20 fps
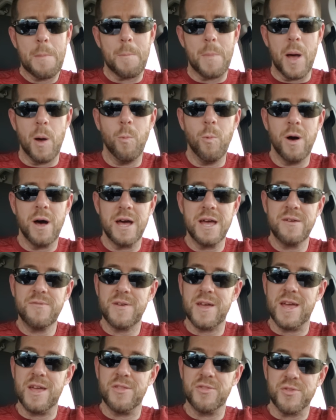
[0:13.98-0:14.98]
My wife,
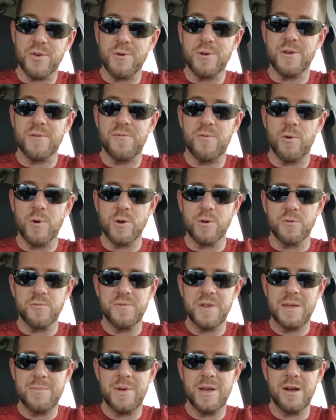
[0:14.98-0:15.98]
a 34 year old
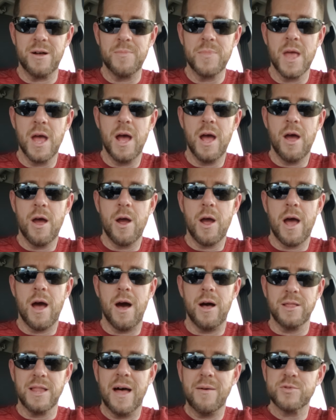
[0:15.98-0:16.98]
female,
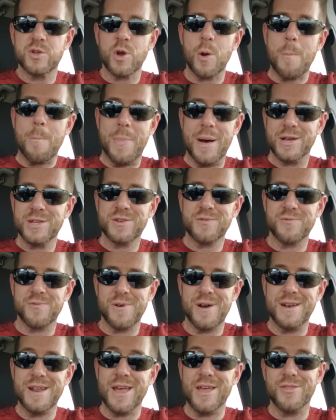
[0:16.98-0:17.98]
loves her best
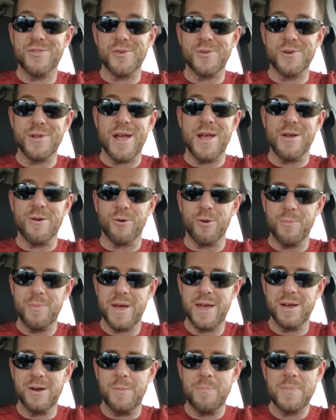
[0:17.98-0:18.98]
friend, a 38 year old
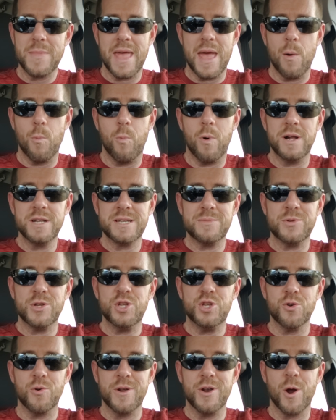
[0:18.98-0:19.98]
male, and wants him to
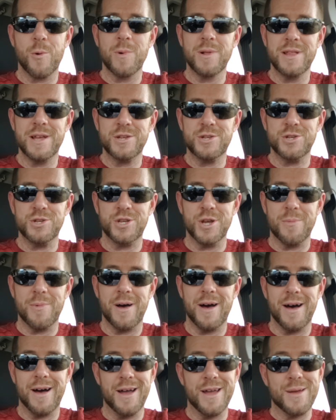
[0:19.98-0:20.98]
join our relationship.
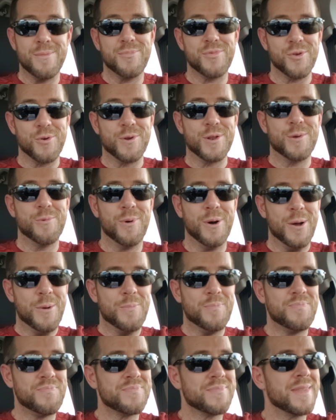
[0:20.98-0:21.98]
I am 31.